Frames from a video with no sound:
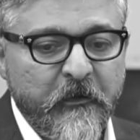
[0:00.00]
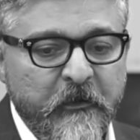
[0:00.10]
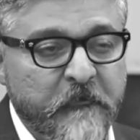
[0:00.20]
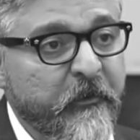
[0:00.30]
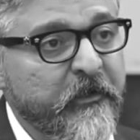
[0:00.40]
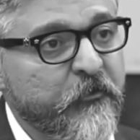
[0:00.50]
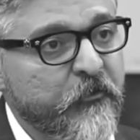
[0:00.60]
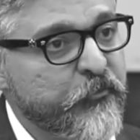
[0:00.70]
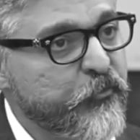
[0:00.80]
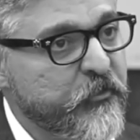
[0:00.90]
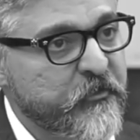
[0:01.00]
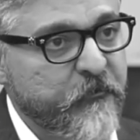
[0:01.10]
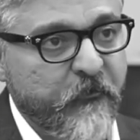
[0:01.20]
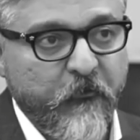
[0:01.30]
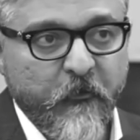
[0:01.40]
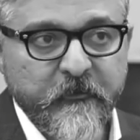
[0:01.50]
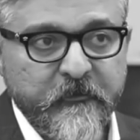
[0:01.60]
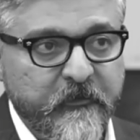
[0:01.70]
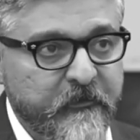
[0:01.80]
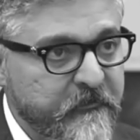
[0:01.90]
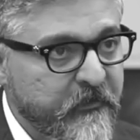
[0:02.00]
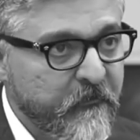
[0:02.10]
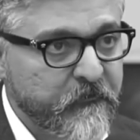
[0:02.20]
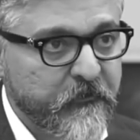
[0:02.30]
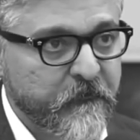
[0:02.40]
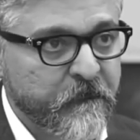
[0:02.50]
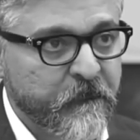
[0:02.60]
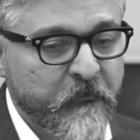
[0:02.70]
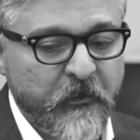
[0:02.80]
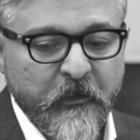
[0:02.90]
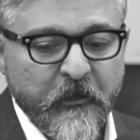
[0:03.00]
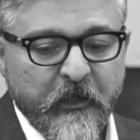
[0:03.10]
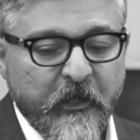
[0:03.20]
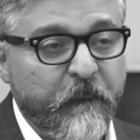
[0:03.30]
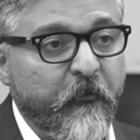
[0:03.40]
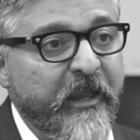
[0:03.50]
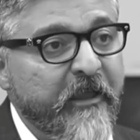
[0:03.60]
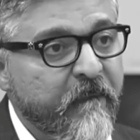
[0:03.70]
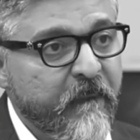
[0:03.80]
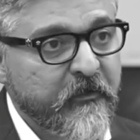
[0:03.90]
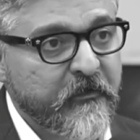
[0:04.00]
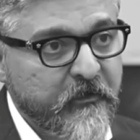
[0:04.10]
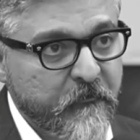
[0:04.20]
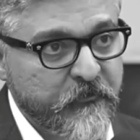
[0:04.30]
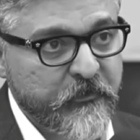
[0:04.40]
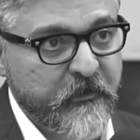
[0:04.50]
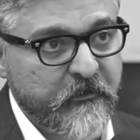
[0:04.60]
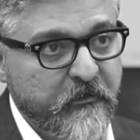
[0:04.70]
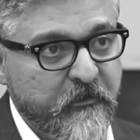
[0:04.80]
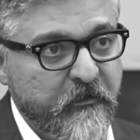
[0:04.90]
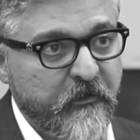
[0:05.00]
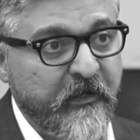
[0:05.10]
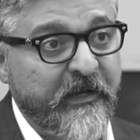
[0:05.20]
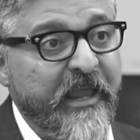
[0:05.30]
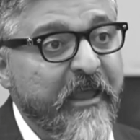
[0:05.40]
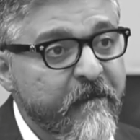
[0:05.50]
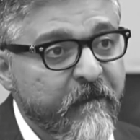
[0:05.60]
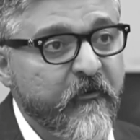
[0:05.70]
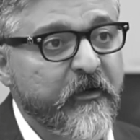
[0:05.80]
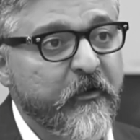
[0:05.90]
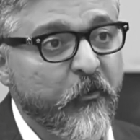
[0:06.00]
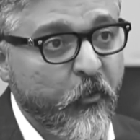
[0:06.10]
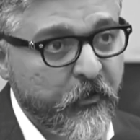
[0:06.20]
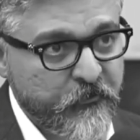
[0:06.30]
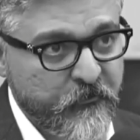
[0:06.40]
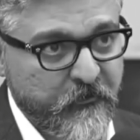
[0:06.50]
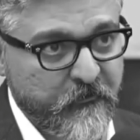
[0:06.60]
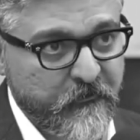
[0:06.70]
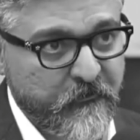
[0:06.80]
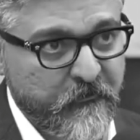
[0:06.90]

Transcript: it's based on students' performance in the exams, and for every subject and every question,